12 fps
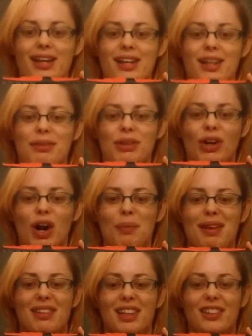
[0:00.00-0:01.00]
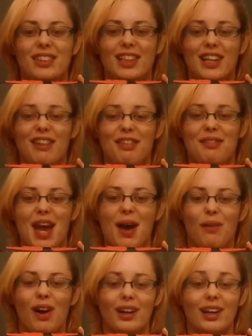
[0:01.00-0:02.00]
end up doing all my videos in here from
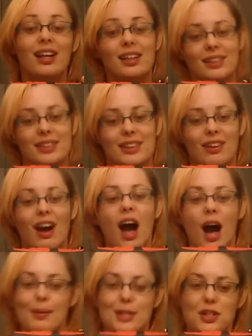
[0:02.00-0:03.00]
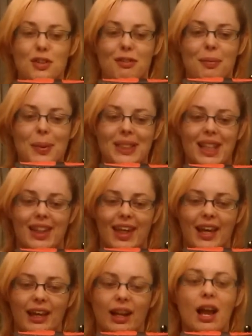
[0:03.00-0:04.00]
now on. So I'll be shooting from inside the
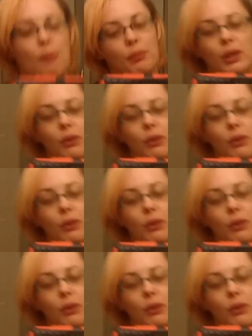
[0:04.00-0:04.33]
can. But